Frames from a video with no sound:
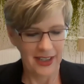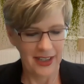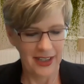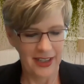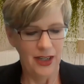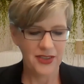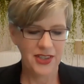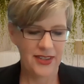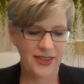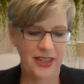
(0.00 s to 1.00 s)
Well, during
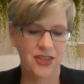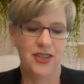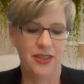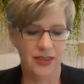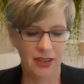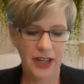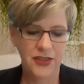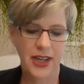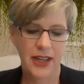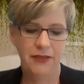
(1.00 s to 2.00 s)
today's session, the live
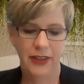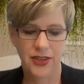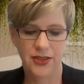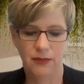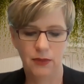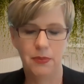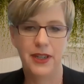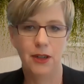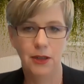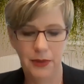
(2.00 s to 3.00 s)
chat function will
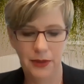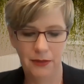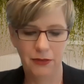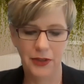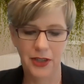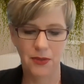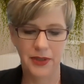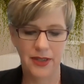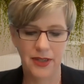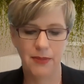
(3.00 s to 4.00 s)
be open for the
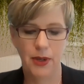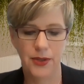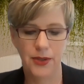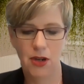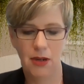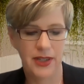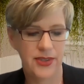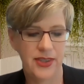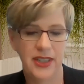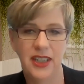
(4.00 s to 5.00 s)
audience to post
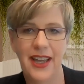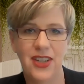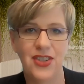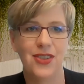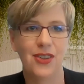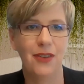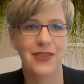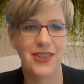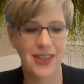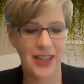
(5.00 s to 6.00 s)
comments and engage in the
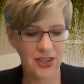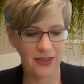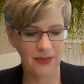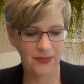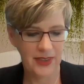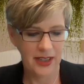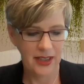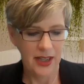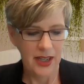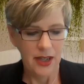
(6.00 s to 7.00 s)
conversation.
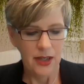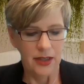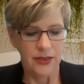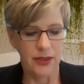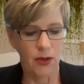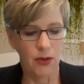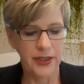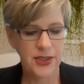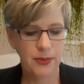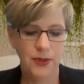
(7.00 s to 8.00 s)
The
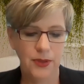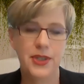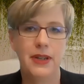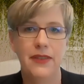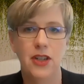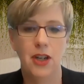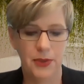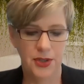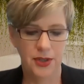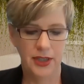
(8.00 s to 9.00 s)
audience will also have the
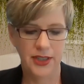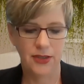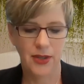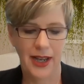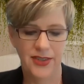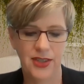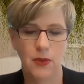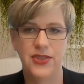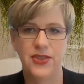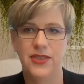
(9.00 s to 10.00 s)
opportunity to ask
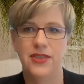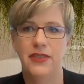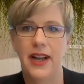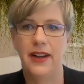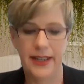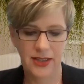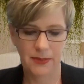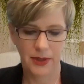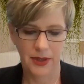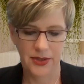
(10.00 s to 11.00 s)
questions of our
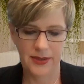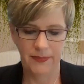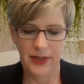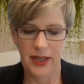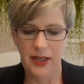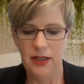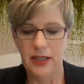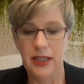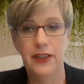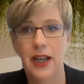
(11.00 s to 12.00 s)
experts.
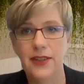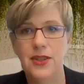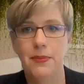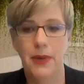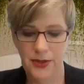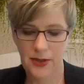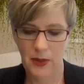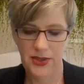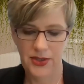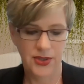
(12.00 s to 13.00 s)
If you'd like to pose
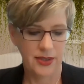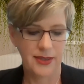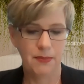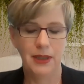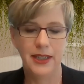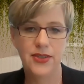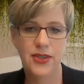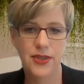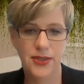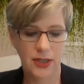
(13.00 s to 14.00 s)
questions, please
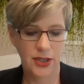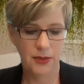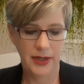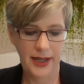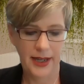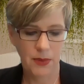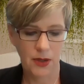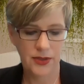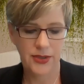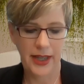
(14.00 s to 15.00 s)
use the Q&A
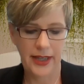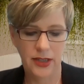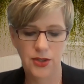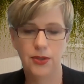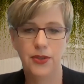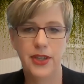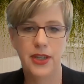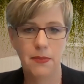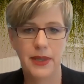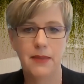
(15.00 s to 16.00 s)
box and ensure that
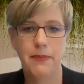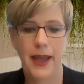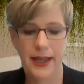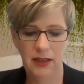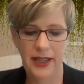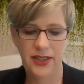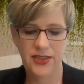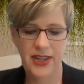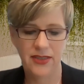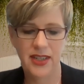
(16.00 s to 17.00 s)
you pick panel and
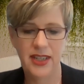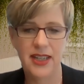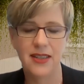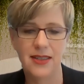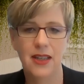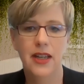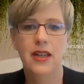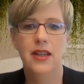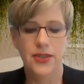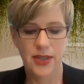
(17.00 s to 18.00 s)
attendees
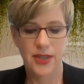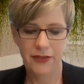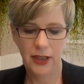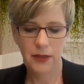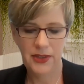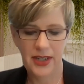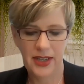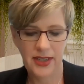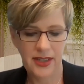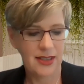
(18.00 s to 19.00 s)
so that fellow
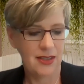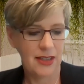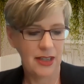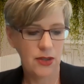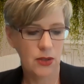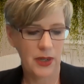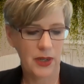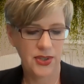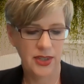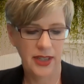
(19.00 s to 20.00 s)
attendees can see your
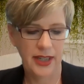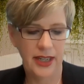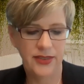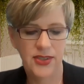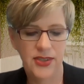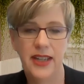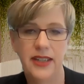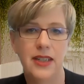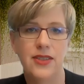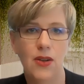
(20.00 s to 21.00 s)
question and understand
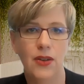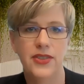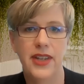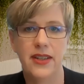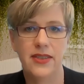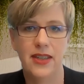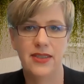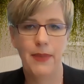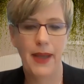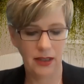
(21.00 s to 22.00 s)
its context as
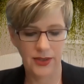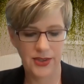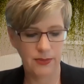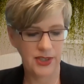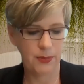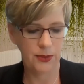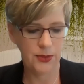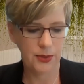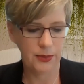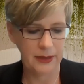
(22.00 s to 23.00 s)
the panelists respond
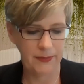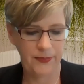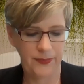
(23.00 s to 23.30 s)
to it.